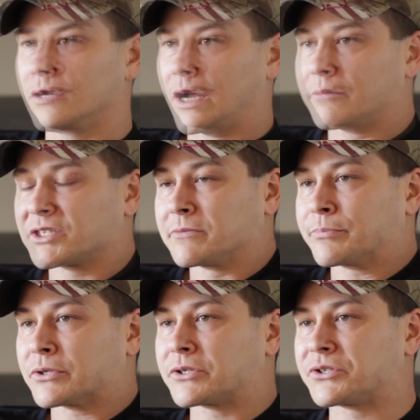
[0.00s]
I was in
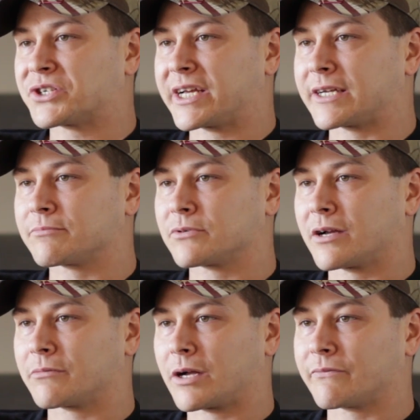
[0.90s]
pretty good shape.
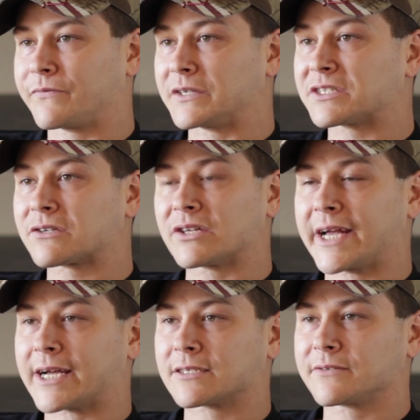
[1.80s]
I'm physically
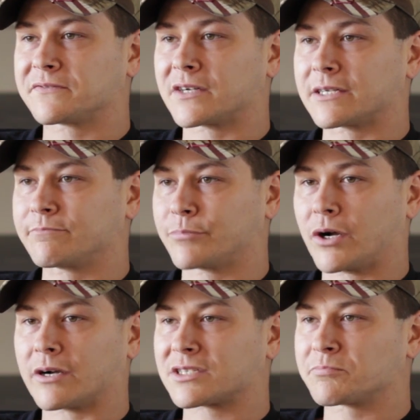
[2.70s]
active. I
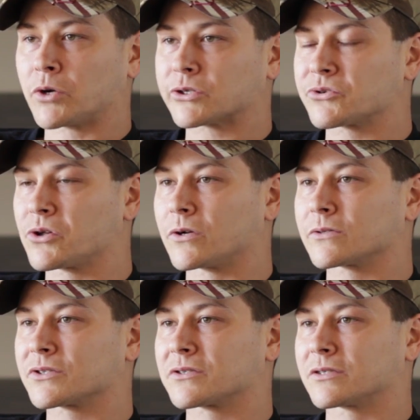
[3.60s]
boxed, martial
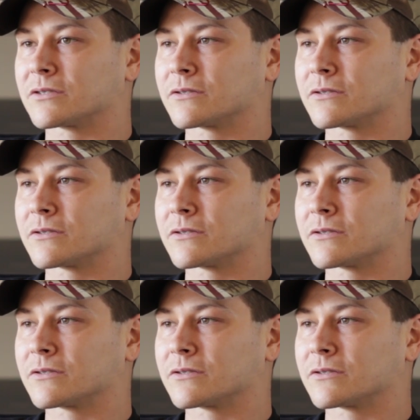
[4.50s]
arts.